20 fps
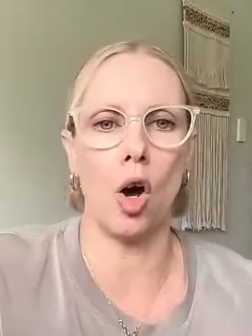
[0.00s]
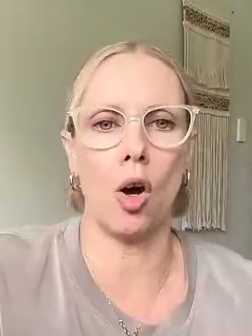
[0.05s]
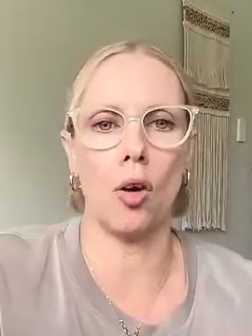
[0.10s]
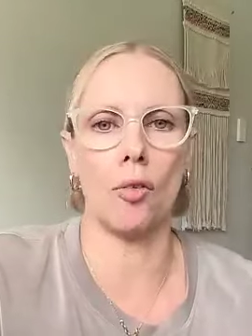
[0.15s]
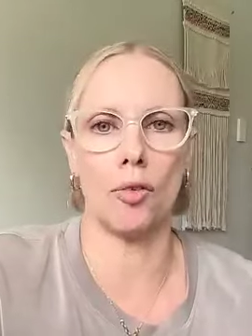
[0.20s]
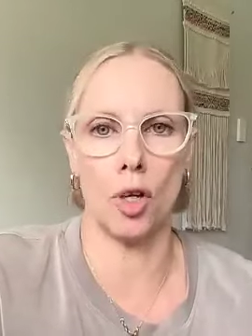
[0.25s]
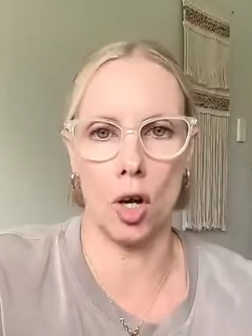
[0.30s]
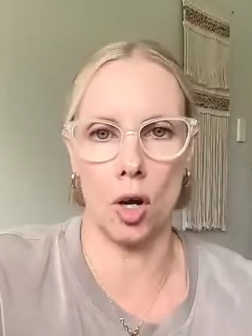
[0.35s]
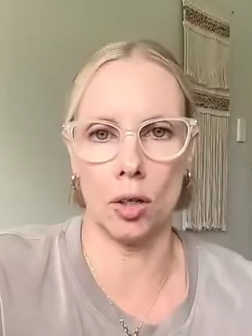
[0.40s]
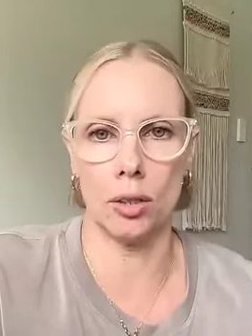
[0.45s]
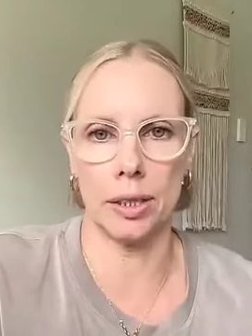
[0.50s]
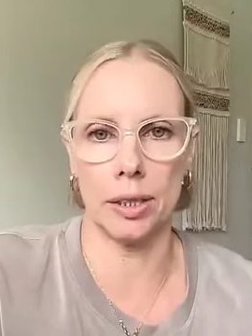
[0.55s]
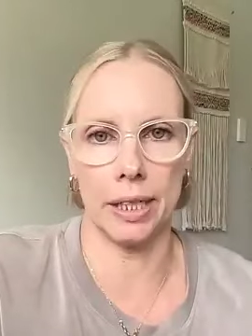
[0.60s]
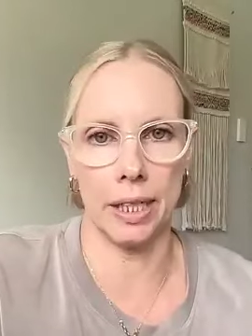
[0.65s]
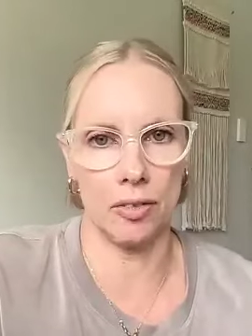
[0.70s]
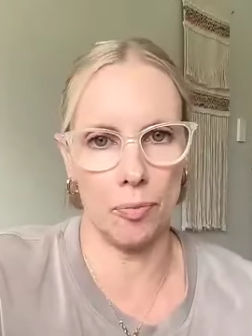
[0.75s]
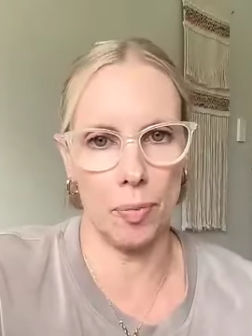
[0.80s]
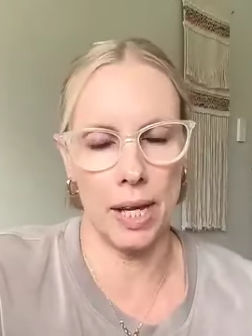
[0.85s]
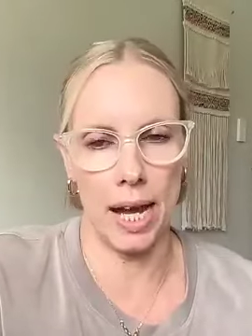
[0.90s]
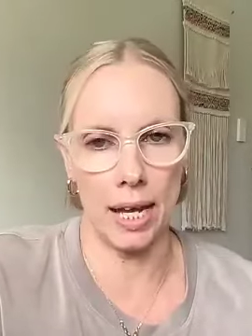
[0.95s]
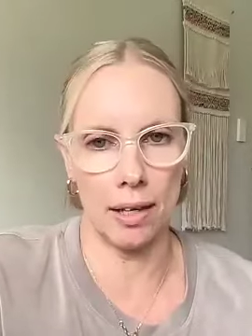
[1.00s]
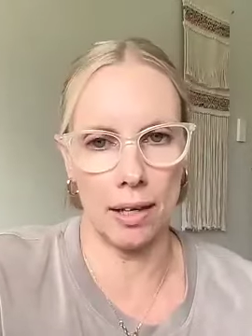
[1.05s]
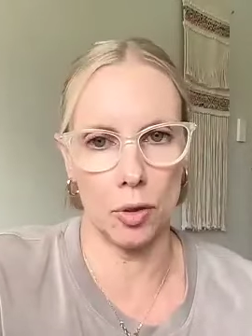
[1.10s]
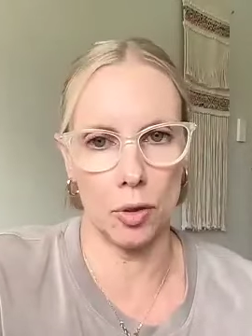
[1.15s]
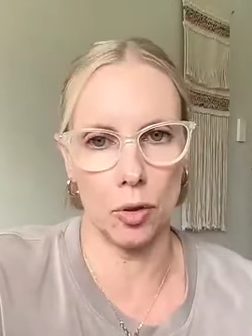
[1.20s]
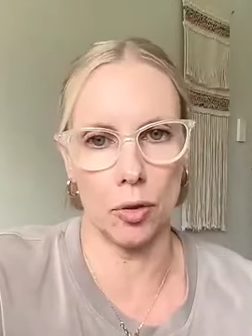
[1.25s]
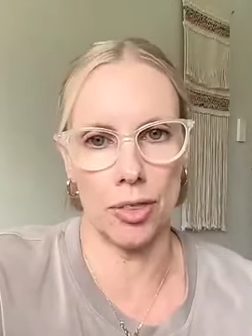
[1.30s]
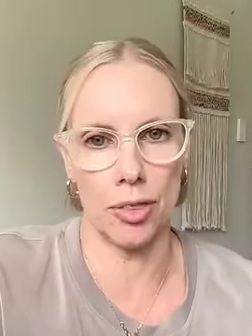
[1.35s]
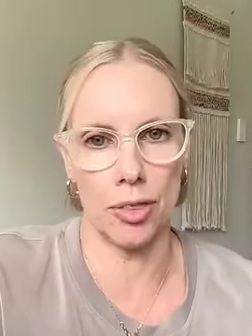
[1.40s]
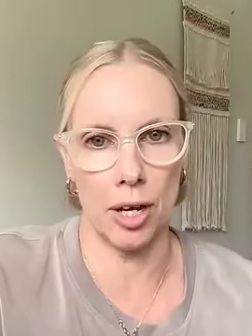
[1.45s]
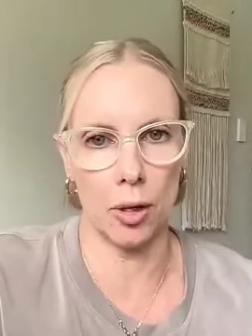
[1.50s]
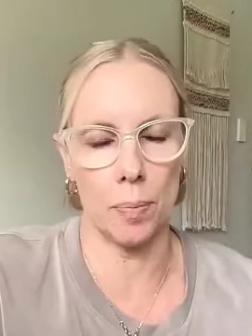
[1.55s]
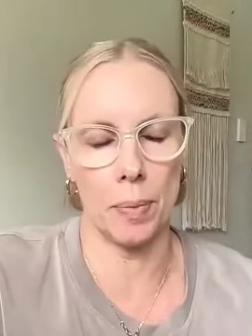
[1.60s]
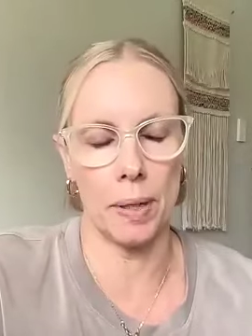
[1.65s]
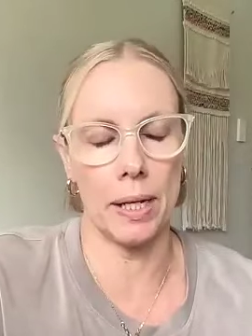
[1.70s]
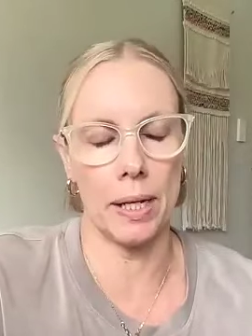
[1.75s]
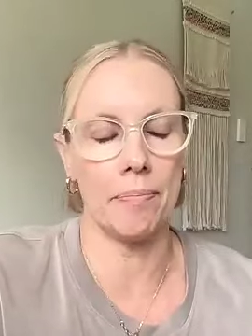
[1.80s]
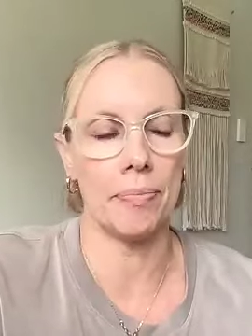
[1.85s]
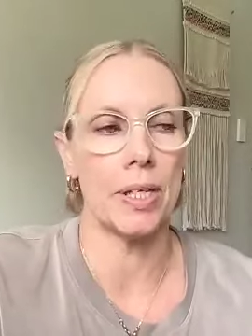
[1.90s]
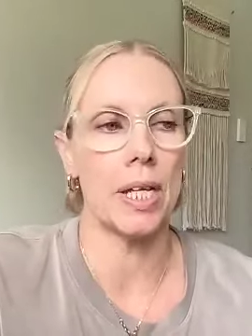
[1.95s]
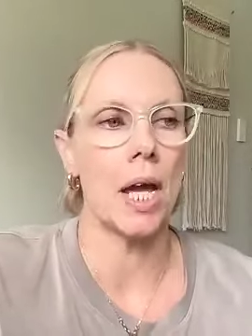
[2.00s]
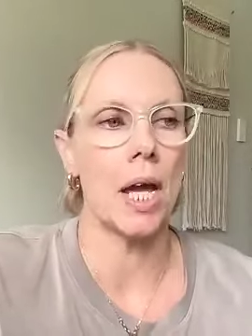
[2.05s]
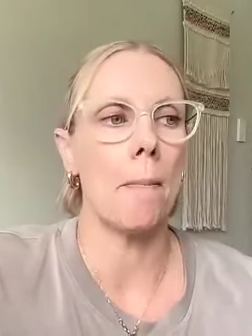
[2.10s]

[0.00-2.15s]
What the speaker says: of cognitive behavioral therapy,